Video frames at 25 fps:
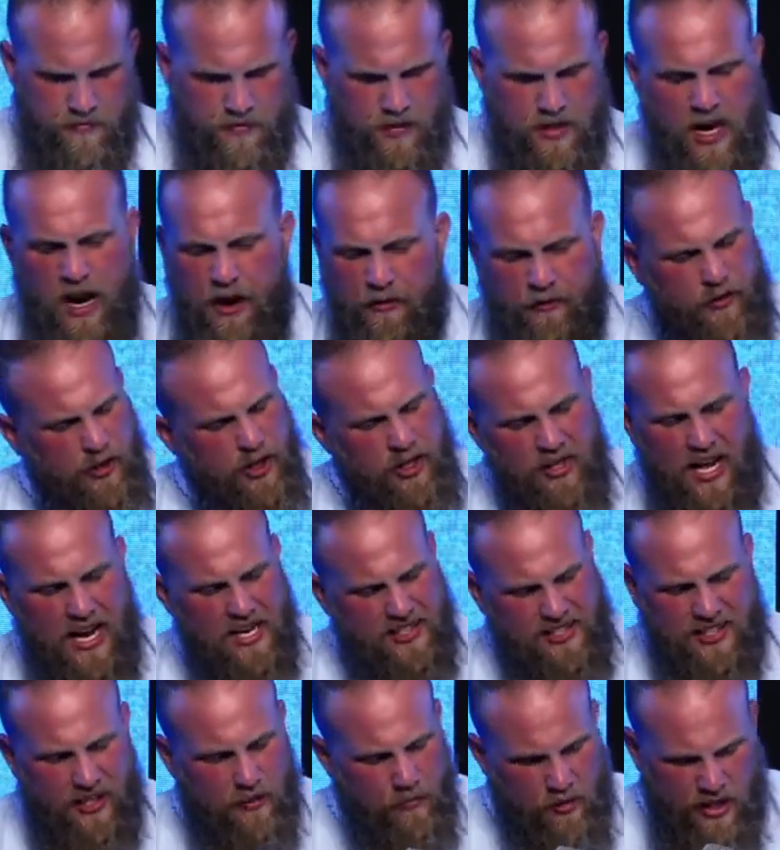And I feel
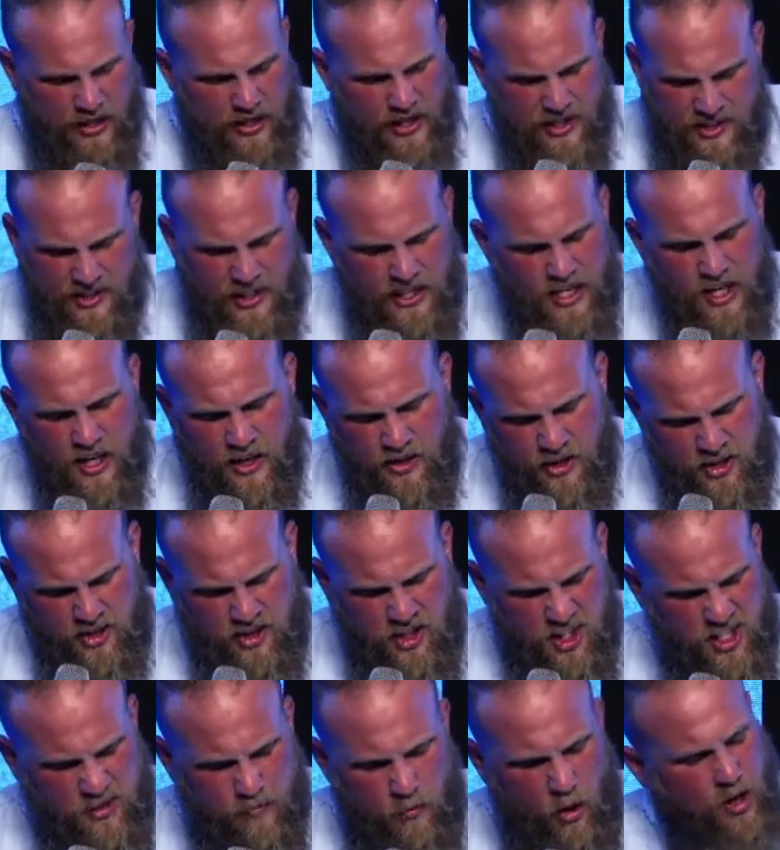like someone needs to hear
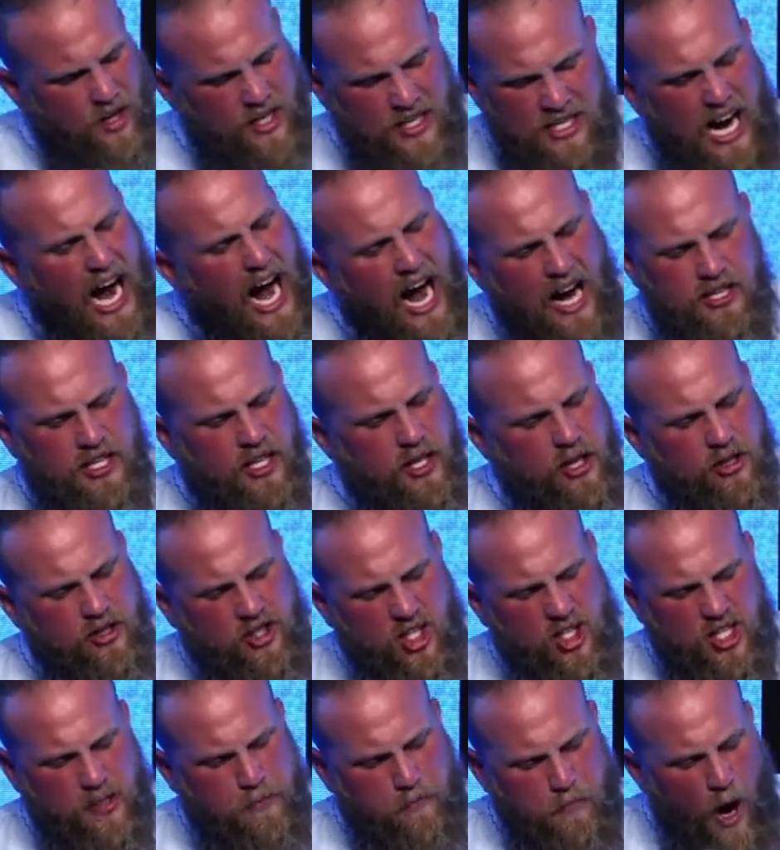this this morning. God
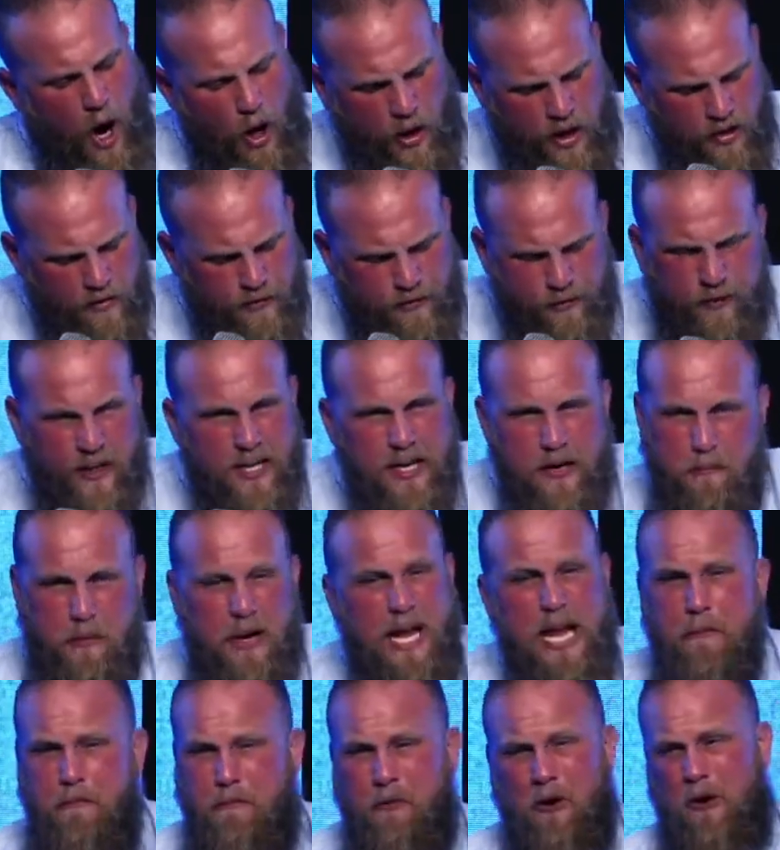uses broken feet
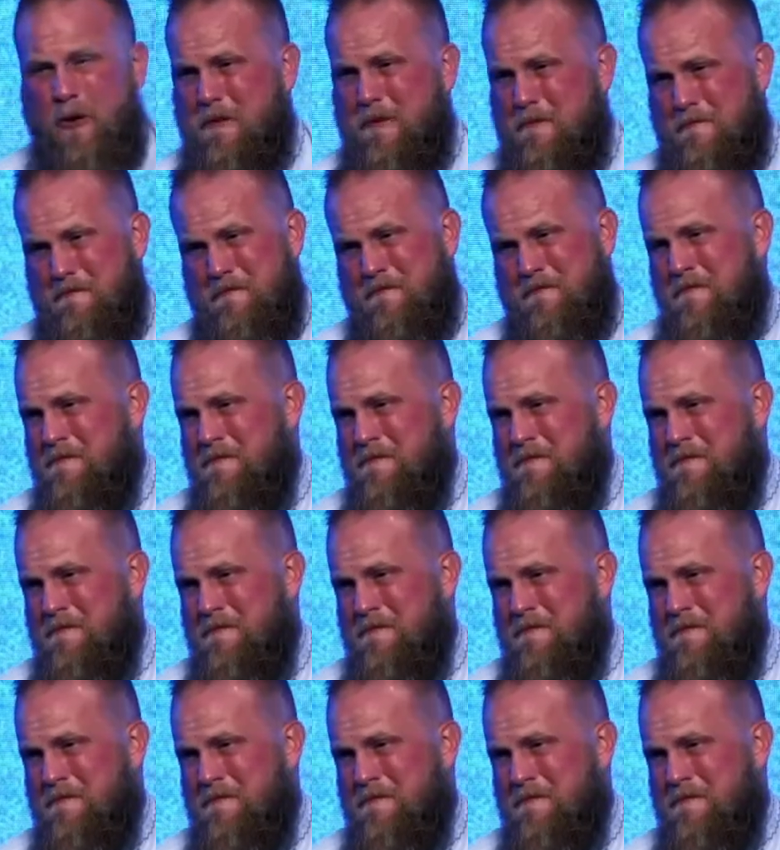people,